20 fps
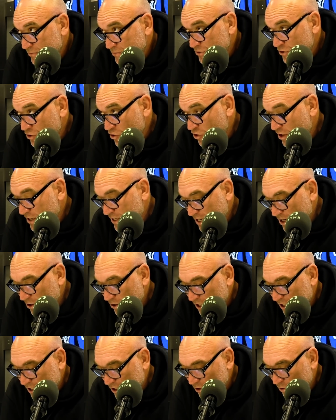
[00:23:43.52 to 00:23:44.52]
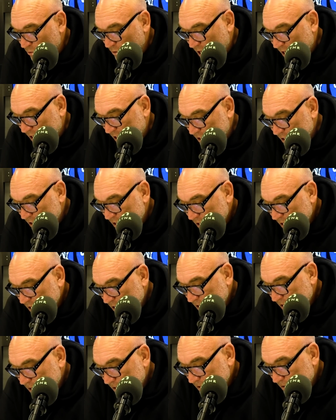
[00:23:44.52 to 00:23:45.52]
9 going into 8.
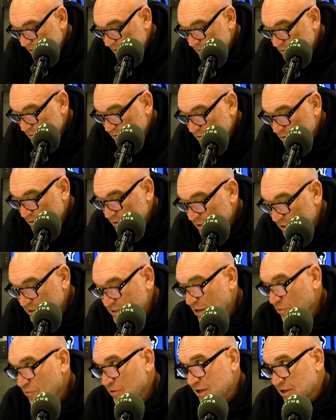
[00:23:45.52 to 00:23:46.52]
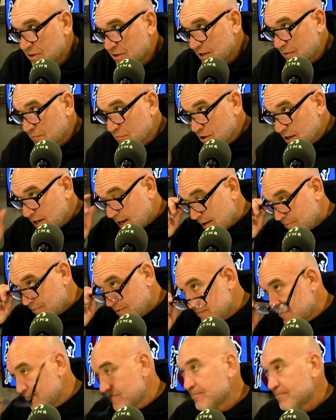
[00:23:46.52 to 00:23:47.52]
Is that what you think might happen?